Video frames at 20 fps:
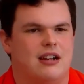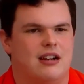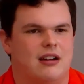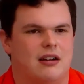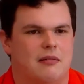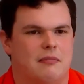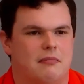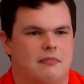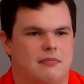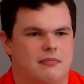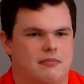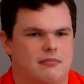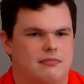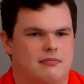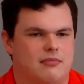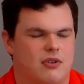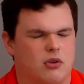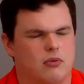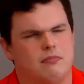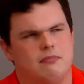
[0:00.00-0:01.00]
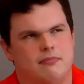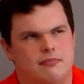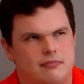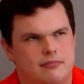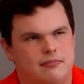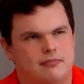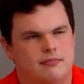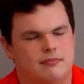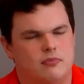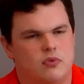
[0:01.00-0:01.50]
or
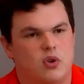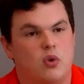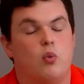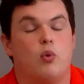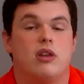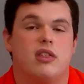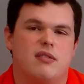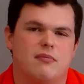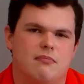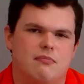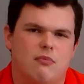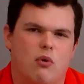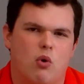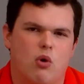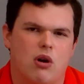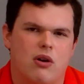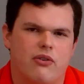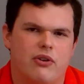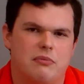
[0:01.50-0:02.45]
with more